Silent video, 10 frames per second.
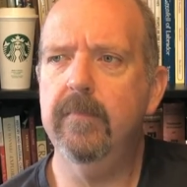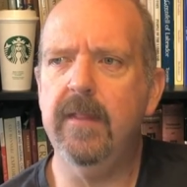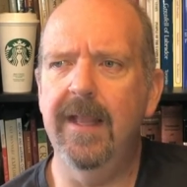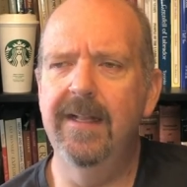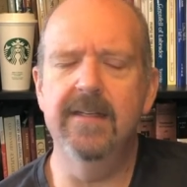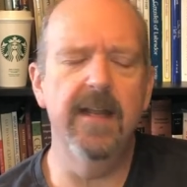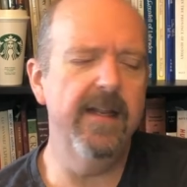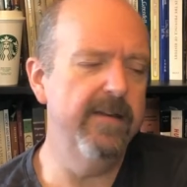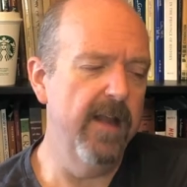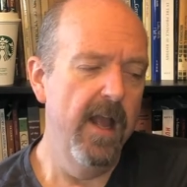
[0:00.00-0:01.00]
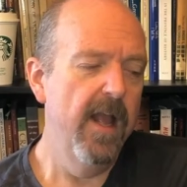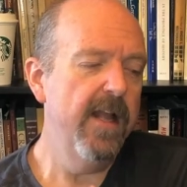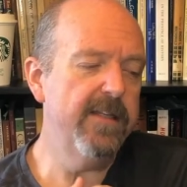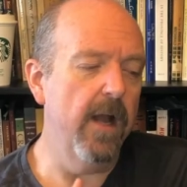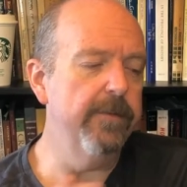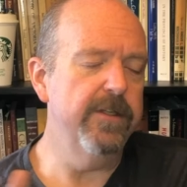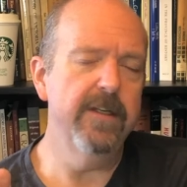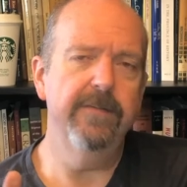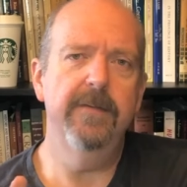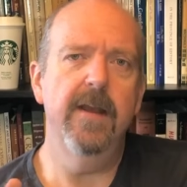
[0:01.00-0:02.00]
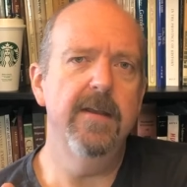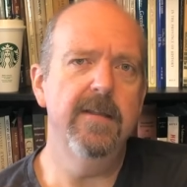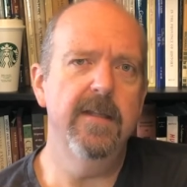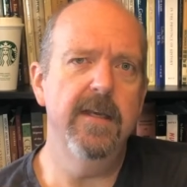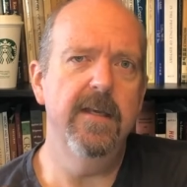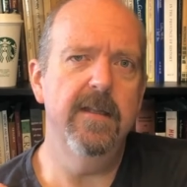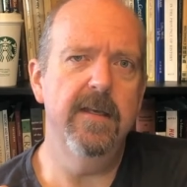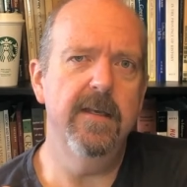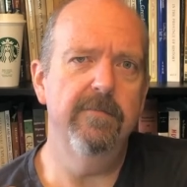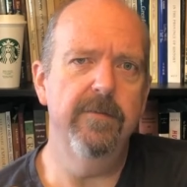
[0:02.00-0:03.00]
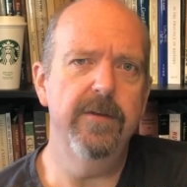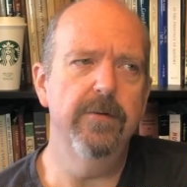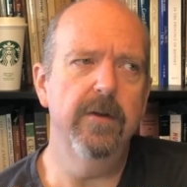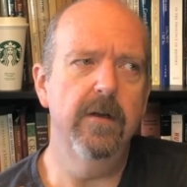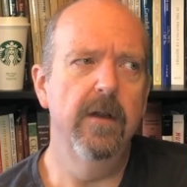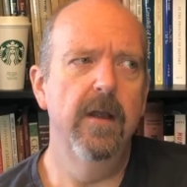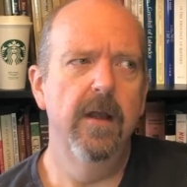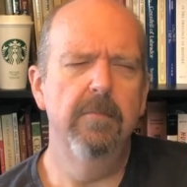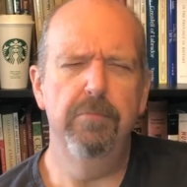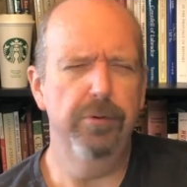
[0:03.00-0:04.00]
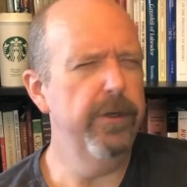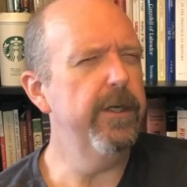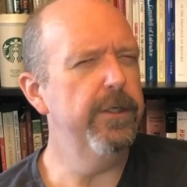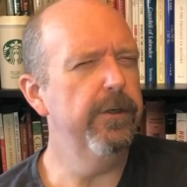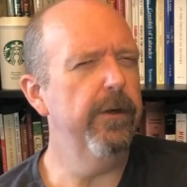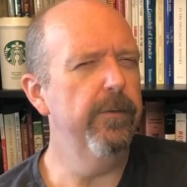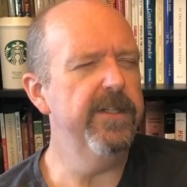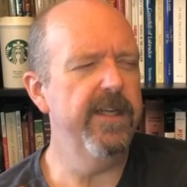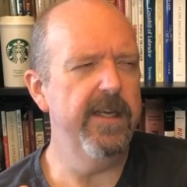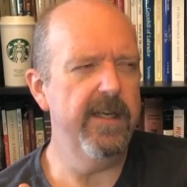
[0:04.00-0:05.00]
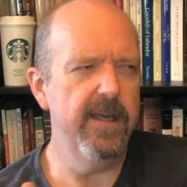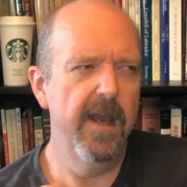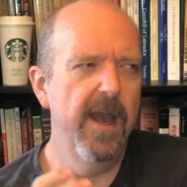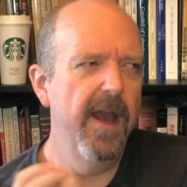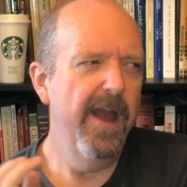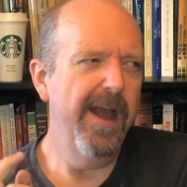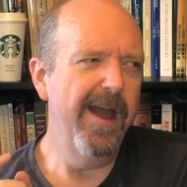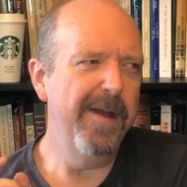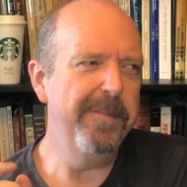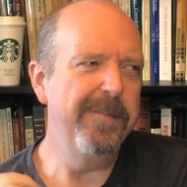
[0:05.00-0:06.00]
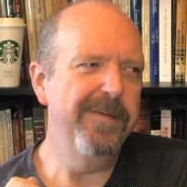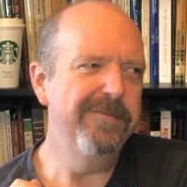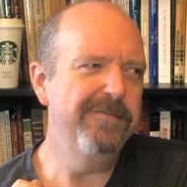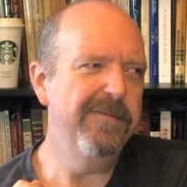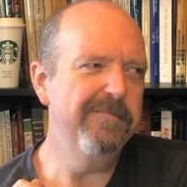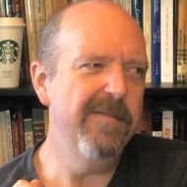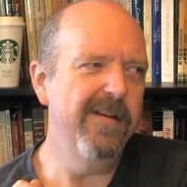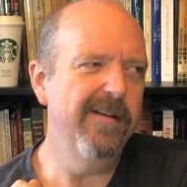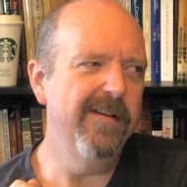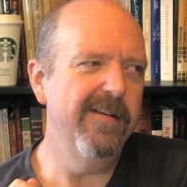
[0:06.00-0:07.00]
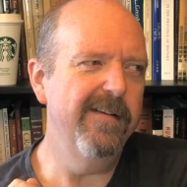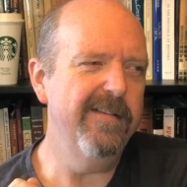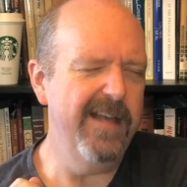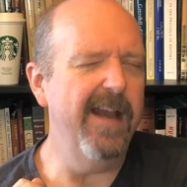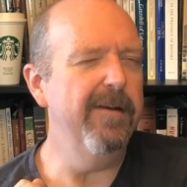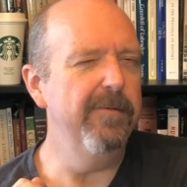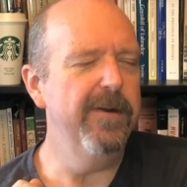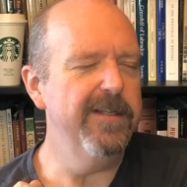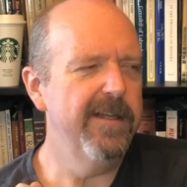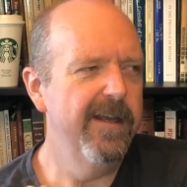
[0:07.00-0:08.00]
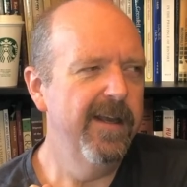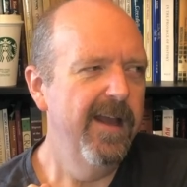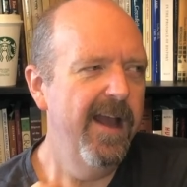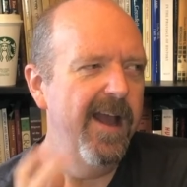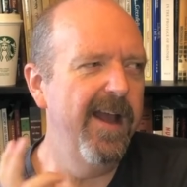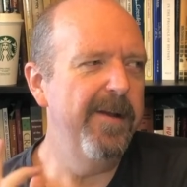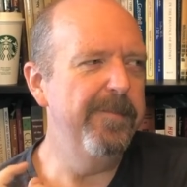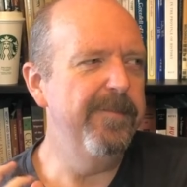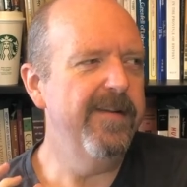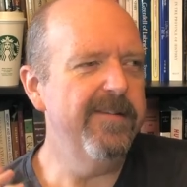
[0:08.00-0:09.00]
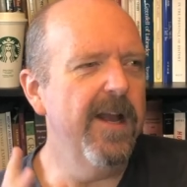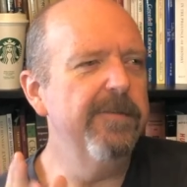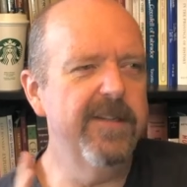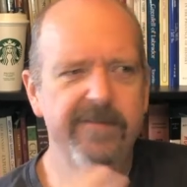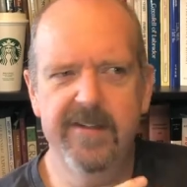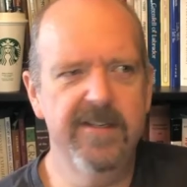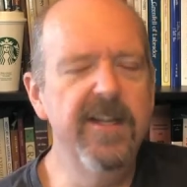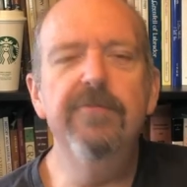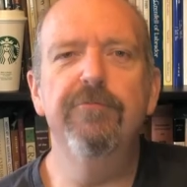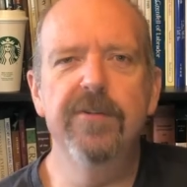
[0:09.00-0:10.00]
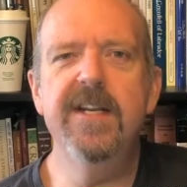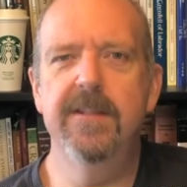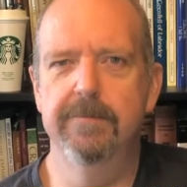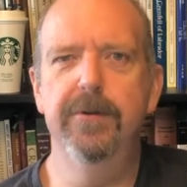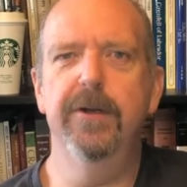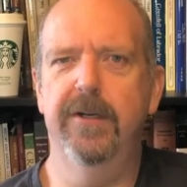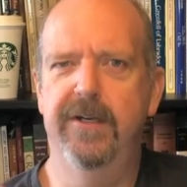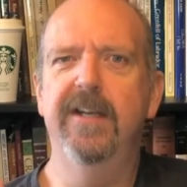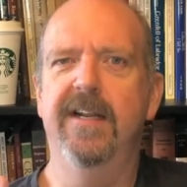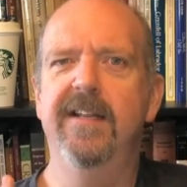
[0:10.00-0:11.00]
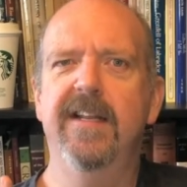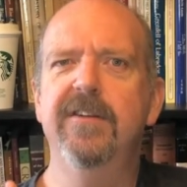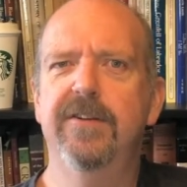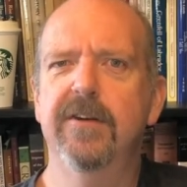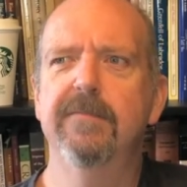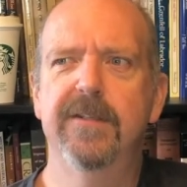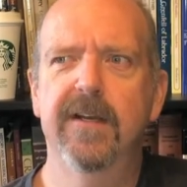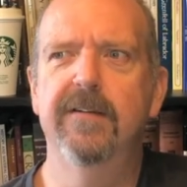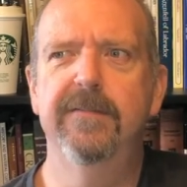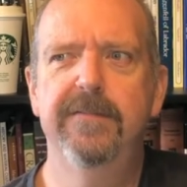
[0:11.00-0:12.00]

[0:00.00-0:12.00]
And, and it's almost as if the, the reviewer, pretty sure it was a he. Um, uh, yeah, it was. Um, it's almost if you didn't read the book in, in terms of